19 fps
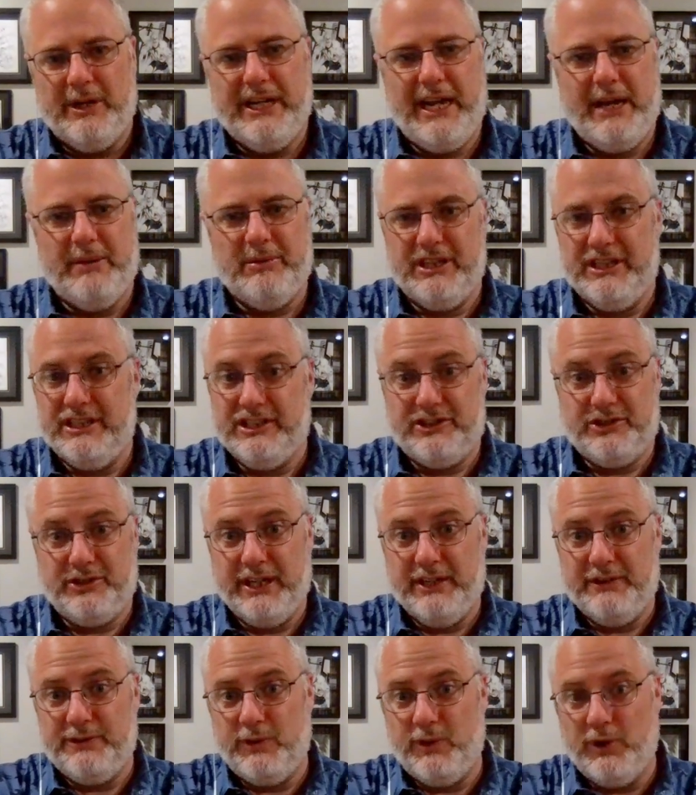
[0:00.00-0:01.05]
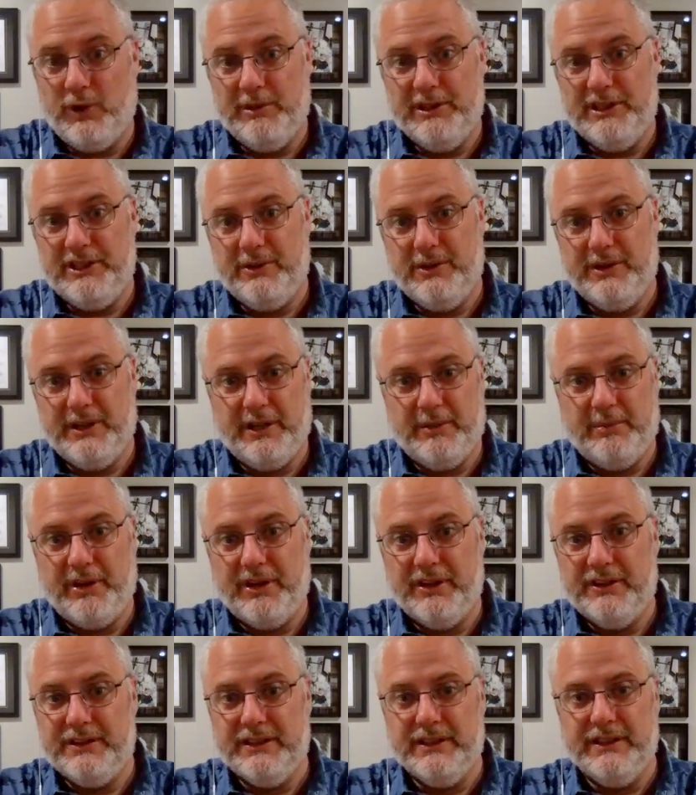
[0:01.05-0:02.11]
able to just transform into another
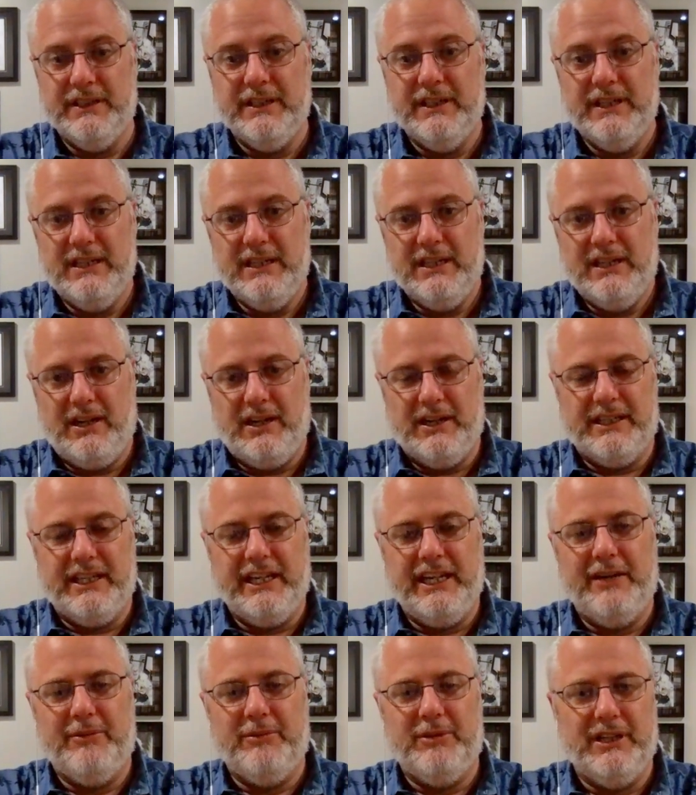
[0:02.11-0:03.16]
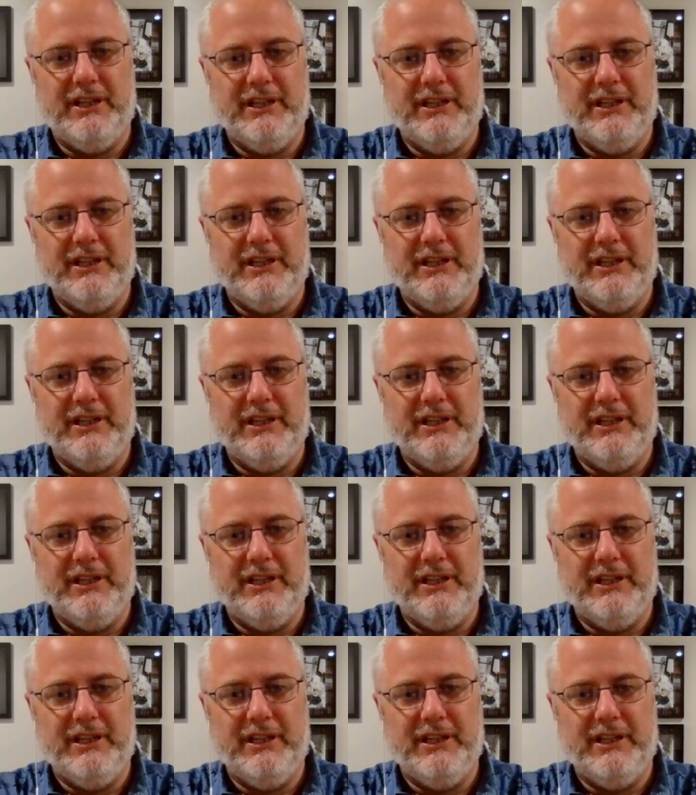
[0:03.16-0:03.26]
person on camera.